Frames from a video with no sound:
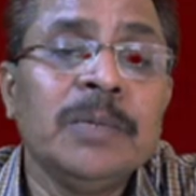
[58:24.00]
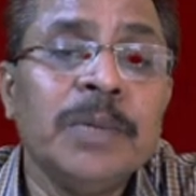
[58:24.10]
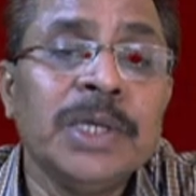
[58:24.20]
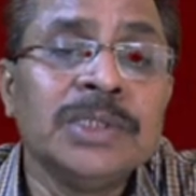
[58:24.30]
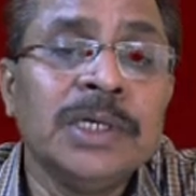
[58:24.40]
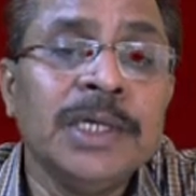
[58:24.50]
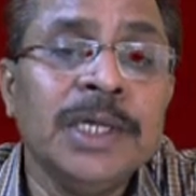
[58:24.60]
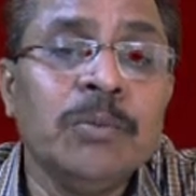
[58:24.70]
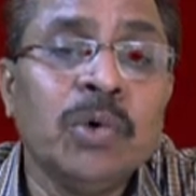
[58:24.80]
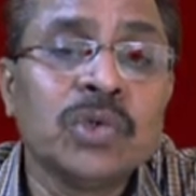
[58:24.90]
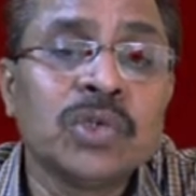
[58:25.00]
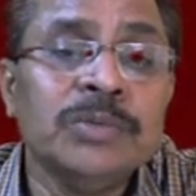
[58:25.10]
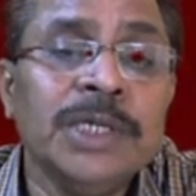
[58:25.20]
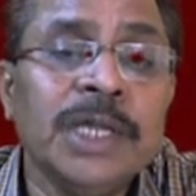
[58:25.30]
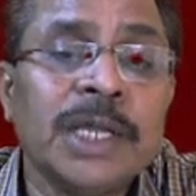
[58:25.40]
measured in both of
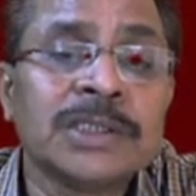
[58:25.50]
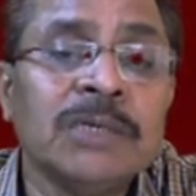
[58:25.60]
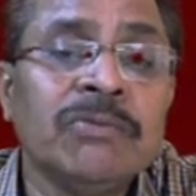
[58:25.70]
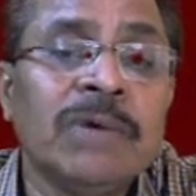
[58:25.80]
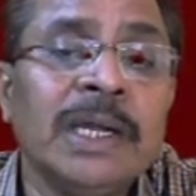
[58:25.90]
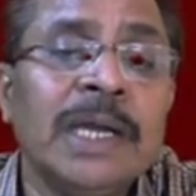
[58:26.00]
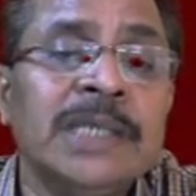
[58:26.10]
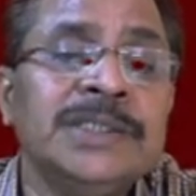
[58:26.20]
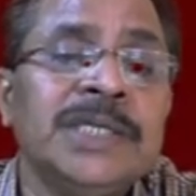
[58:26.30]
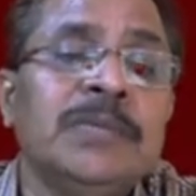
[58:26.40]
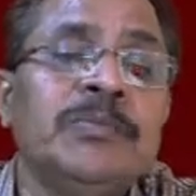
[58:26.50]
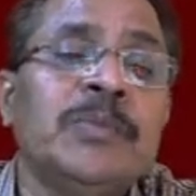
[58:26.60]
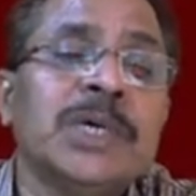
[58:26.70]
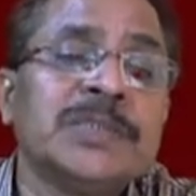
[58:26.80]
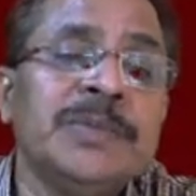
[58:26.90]
the direction Y and Z
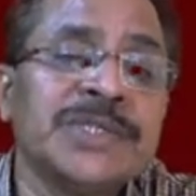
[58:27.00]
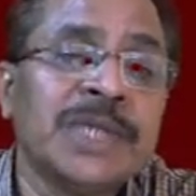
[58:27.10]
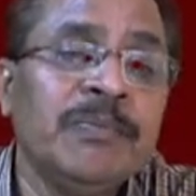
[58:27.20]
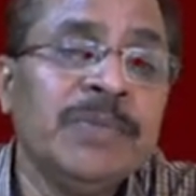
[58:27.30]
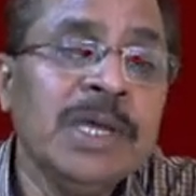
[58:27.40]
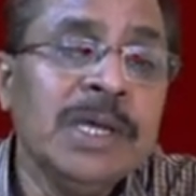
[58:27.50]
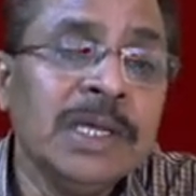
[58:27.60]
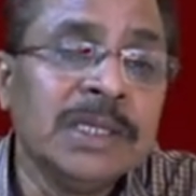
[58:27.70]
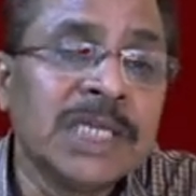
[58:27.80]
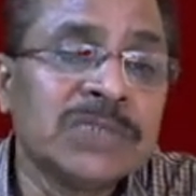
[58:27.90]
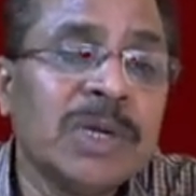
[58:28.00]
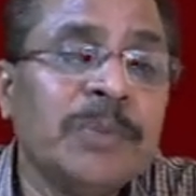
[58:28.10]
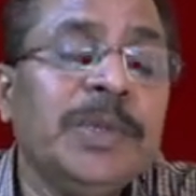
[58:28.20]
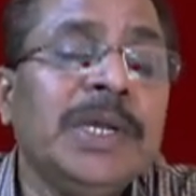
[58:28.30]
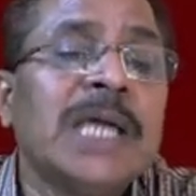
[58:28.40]
must be same. That's why
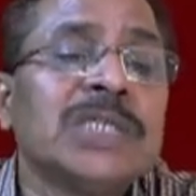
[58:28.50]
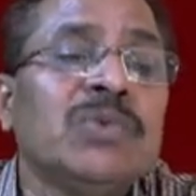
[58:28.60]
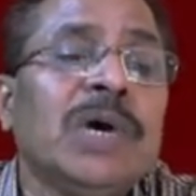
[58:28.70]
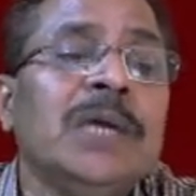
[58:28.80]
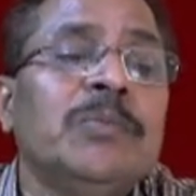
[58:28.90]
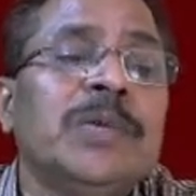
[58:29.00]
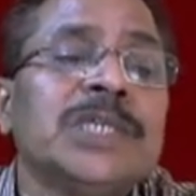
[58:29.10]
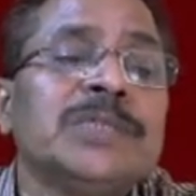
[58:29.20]
P dash Y must